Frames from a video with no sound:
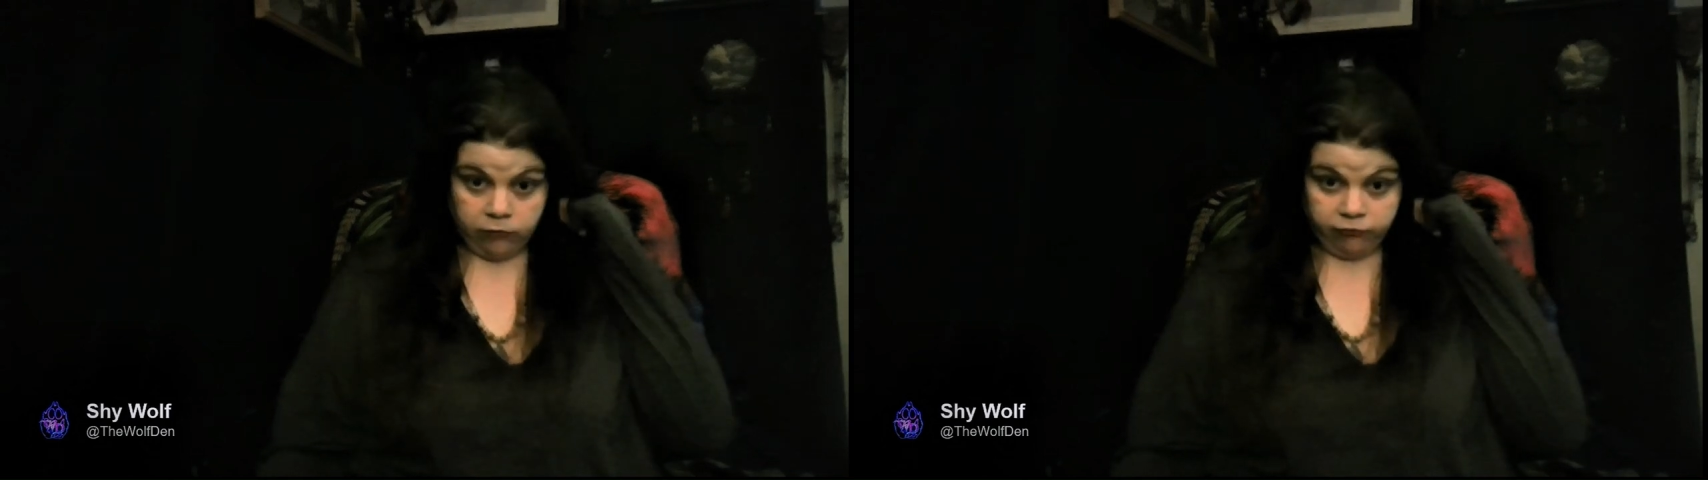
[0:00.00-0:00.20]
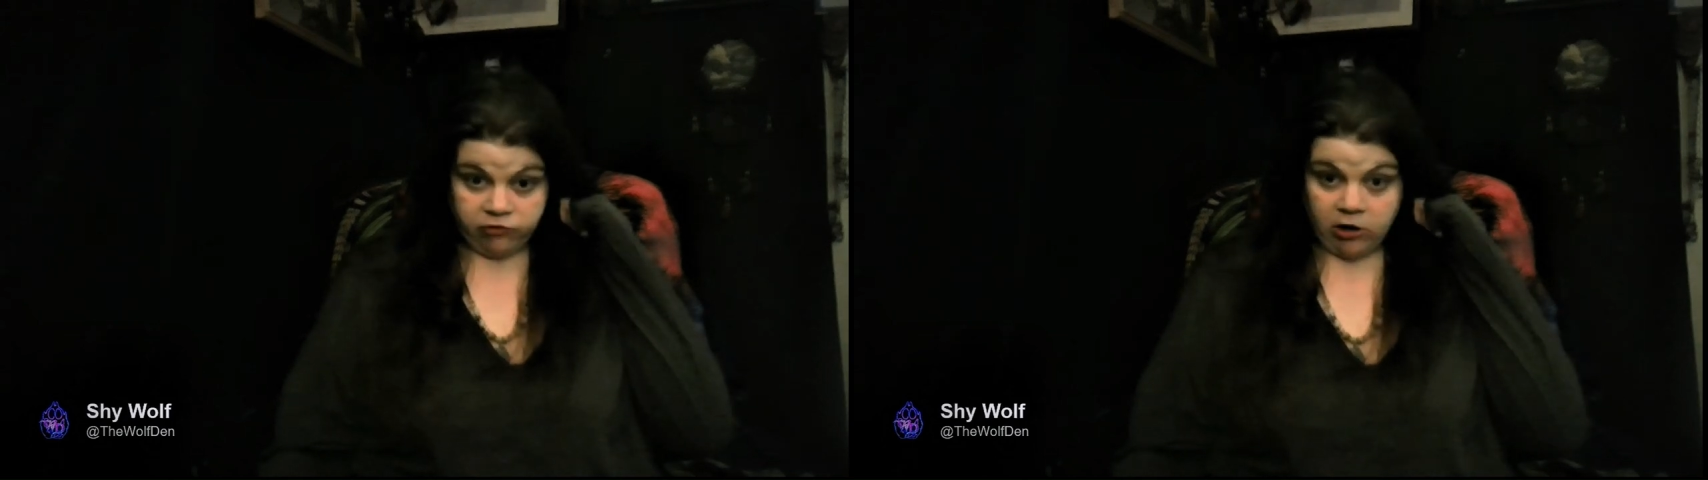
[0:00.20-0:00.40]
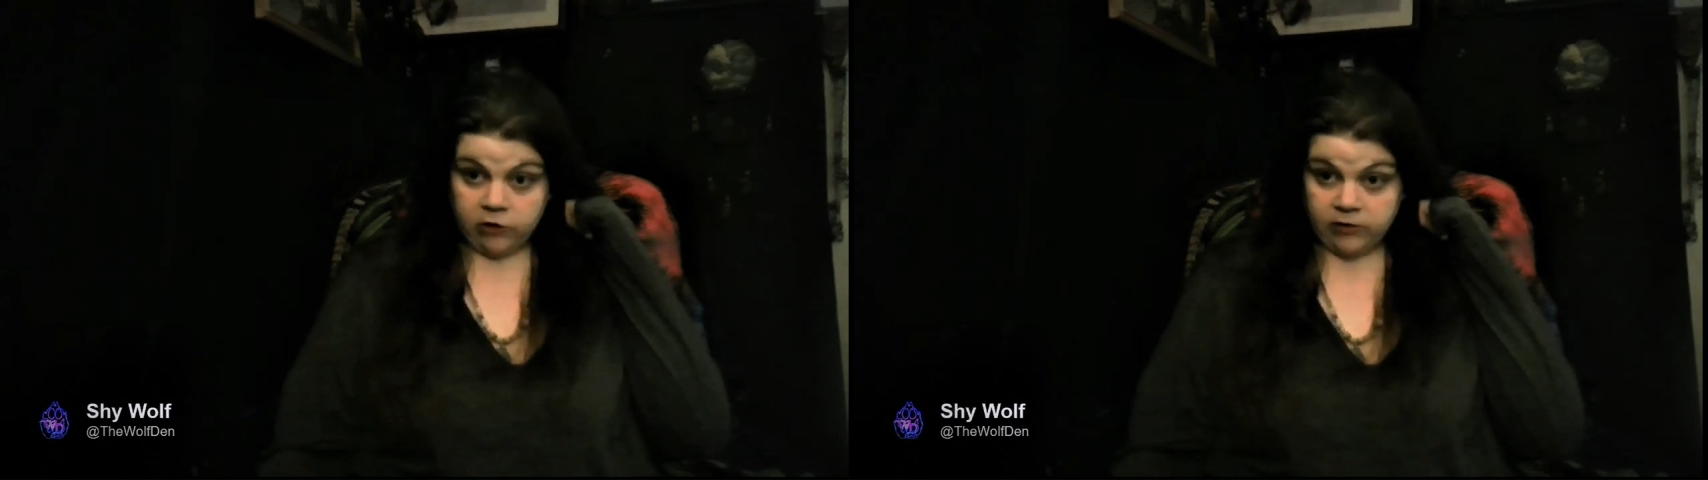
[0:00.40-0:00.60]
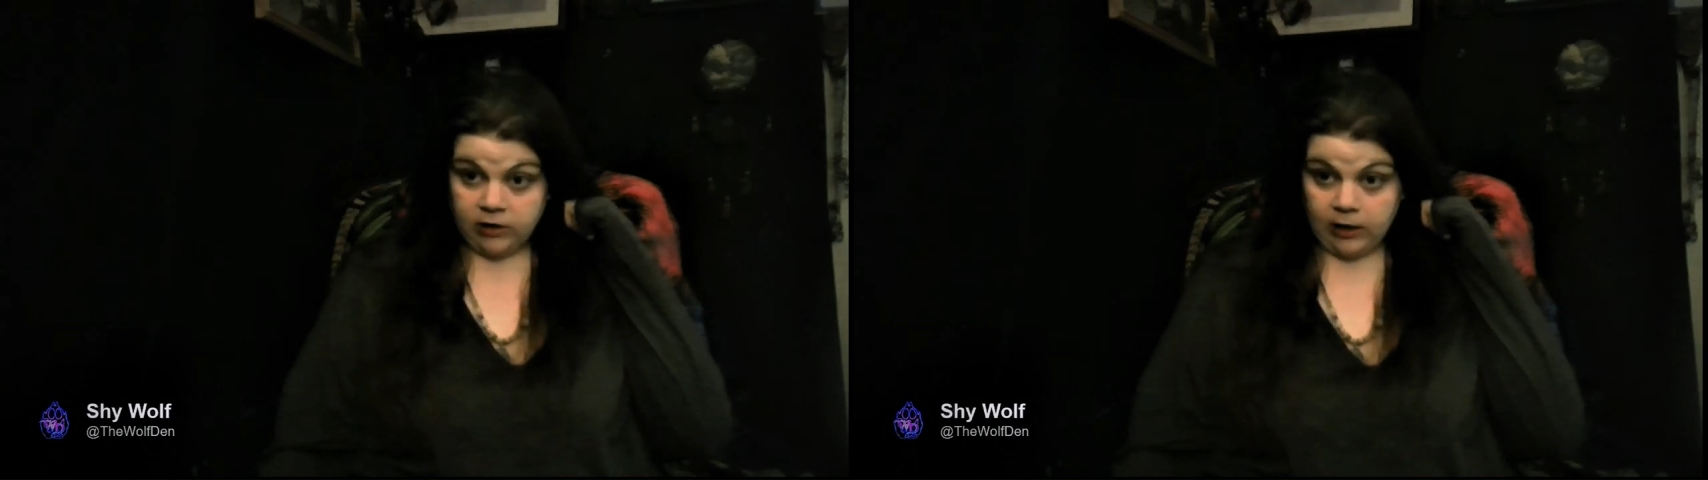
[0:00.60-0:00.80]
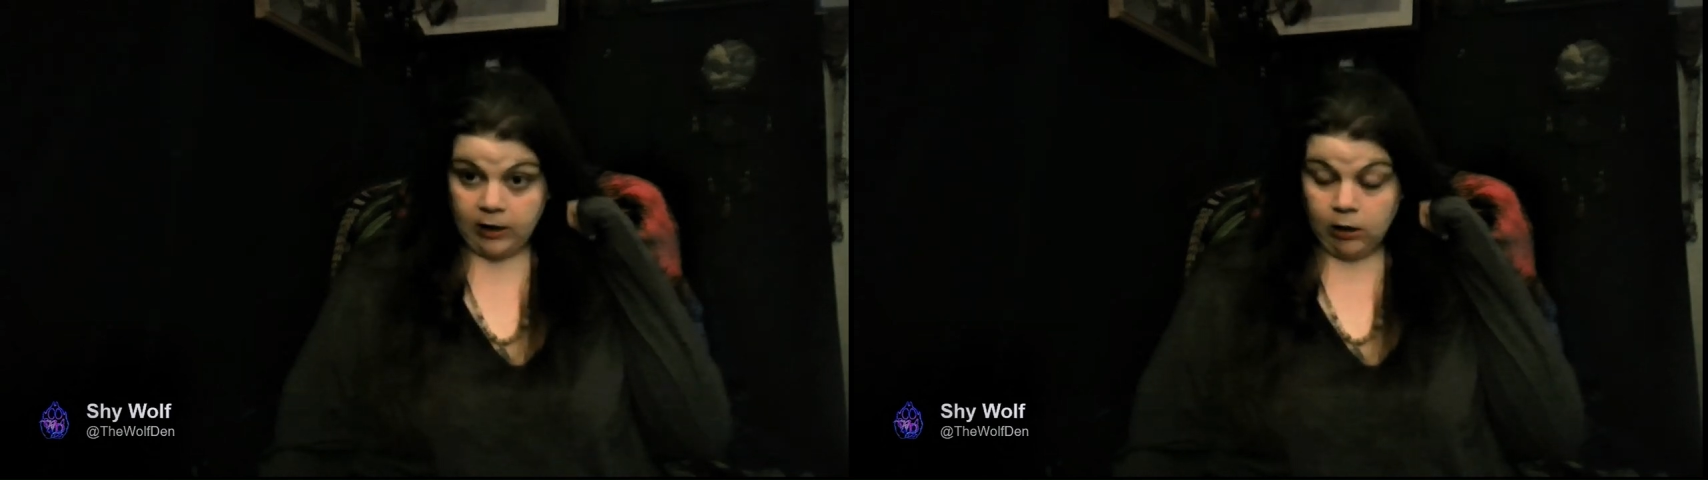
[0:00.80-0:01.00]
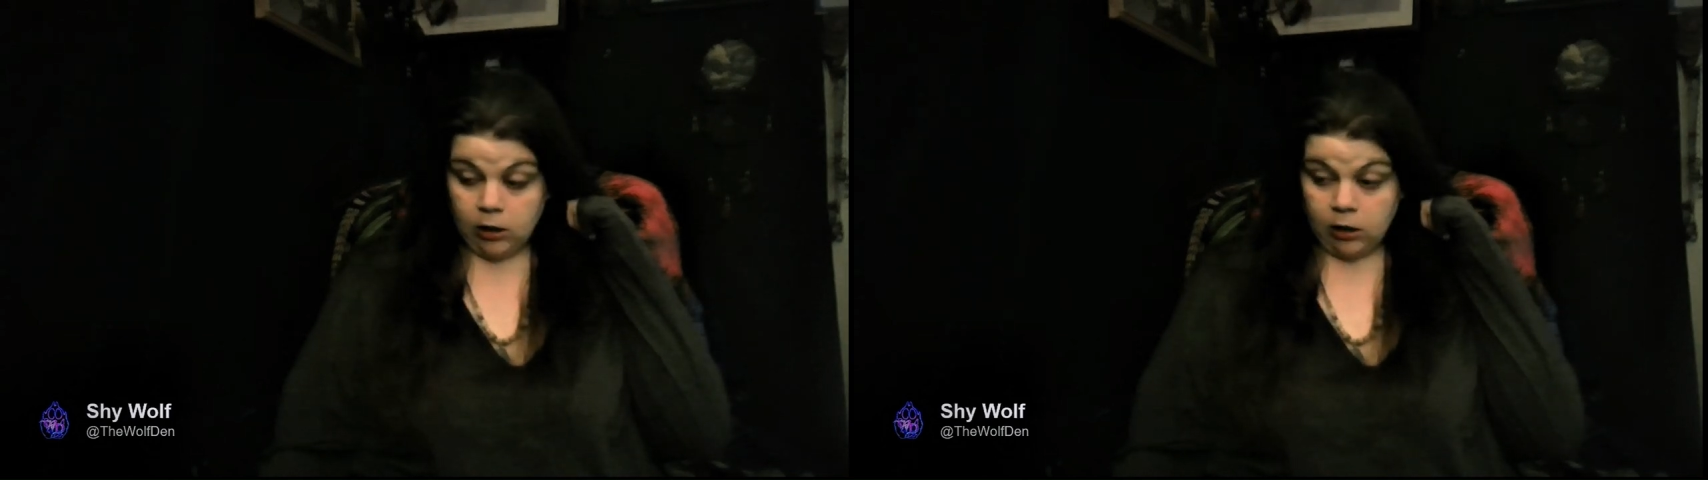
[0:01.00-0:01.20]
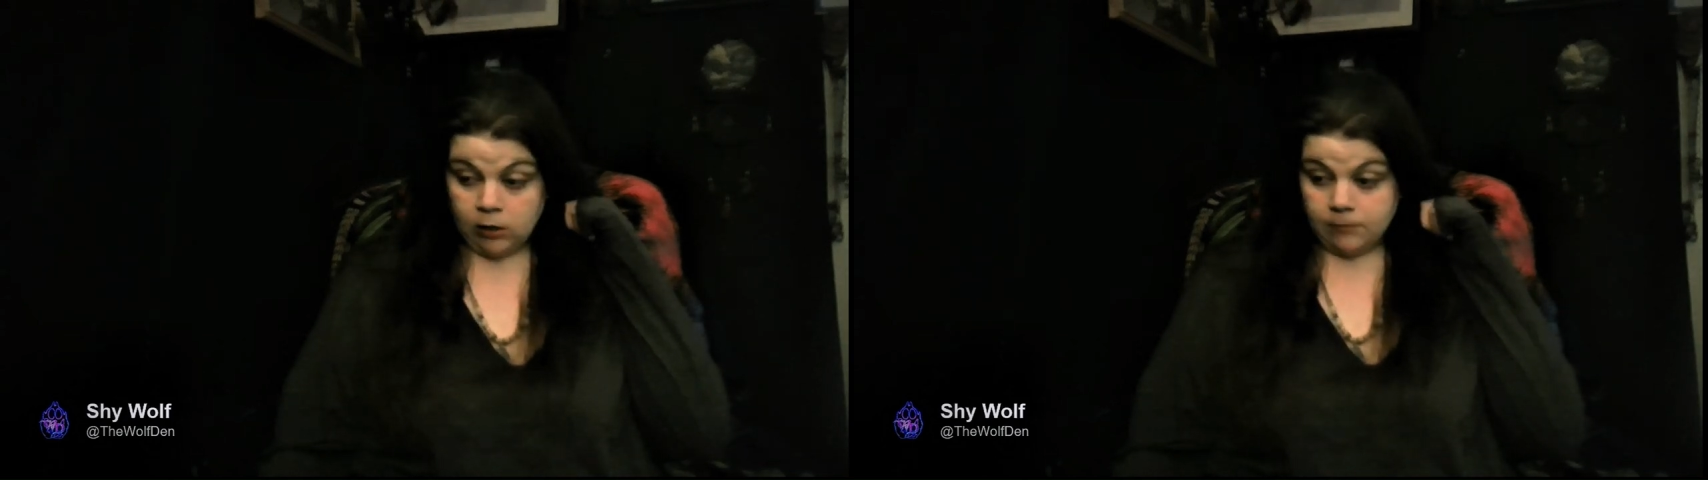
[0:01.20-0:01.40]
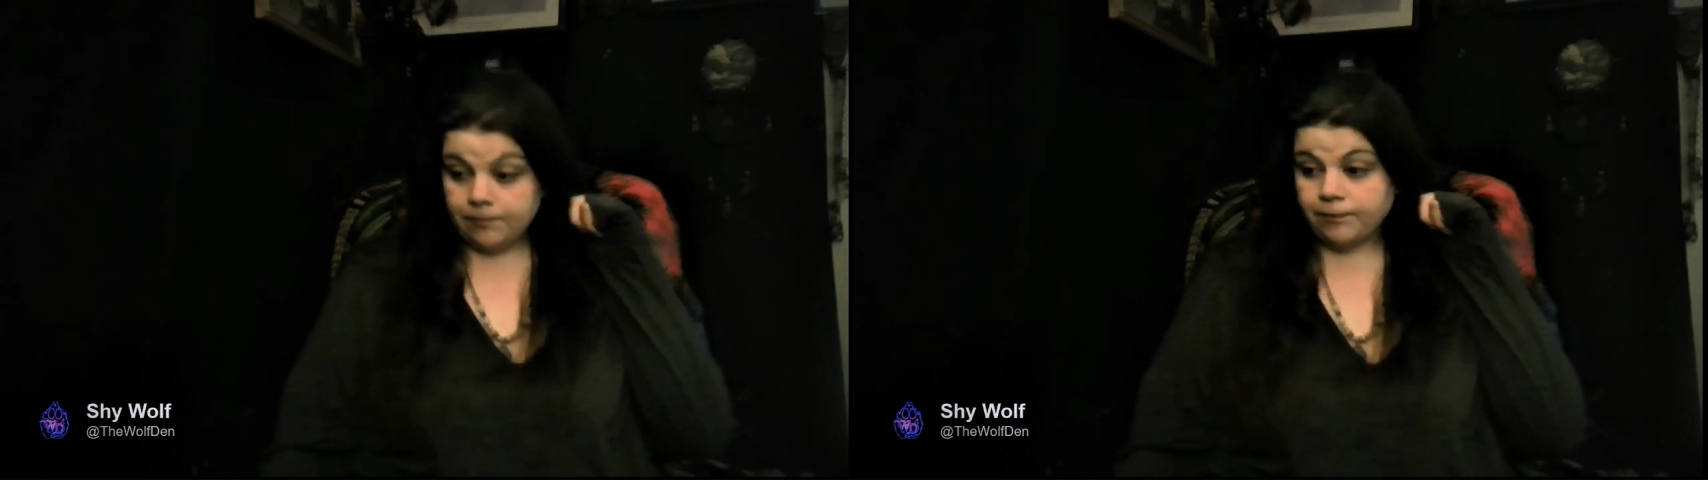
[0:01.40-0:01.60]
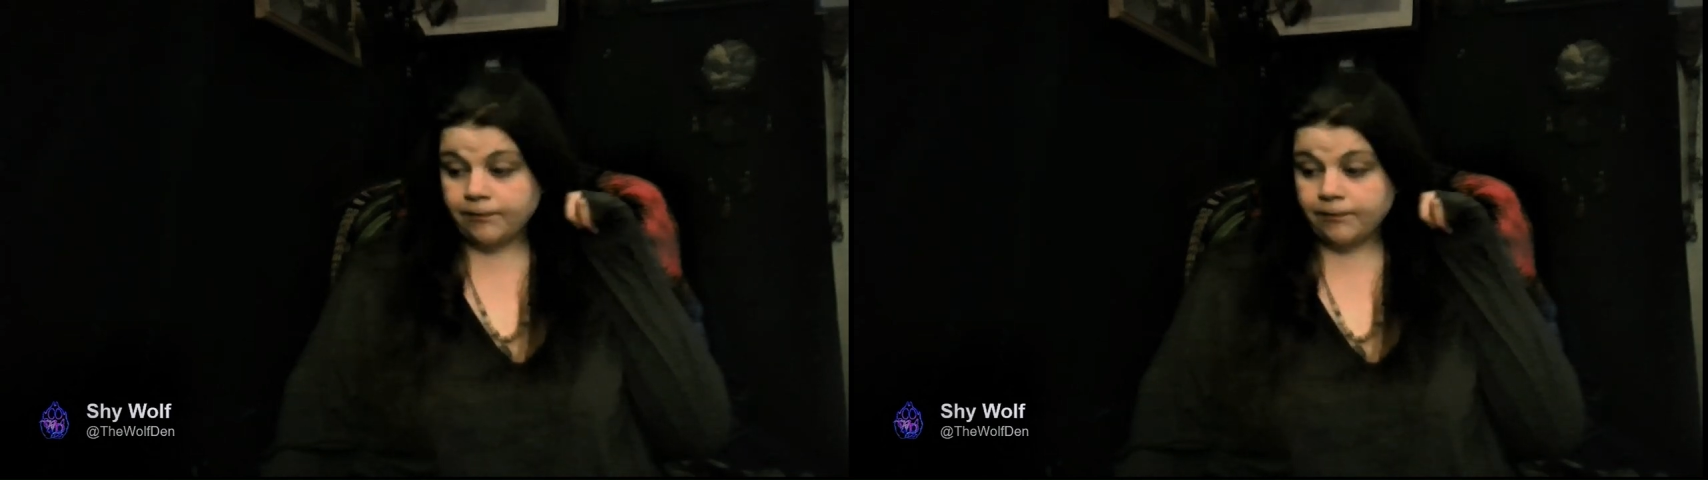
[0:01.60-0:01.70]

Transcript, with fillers: start today. Um,